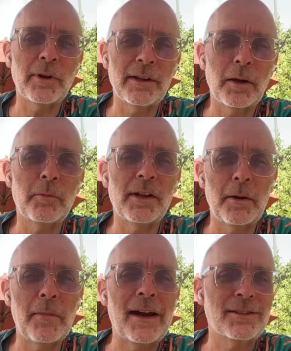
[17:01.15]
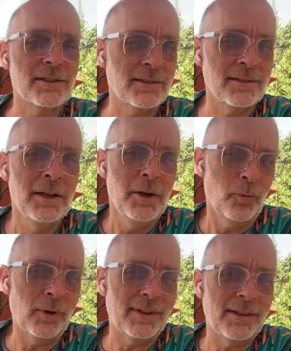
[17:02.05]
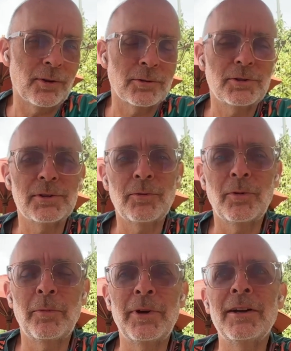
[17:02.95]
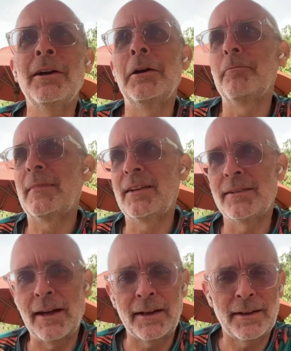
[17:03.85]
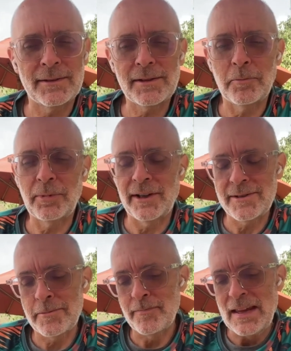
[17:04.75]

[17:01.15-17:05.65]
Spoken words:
plate number that matches what they told you it will be to take you someplace.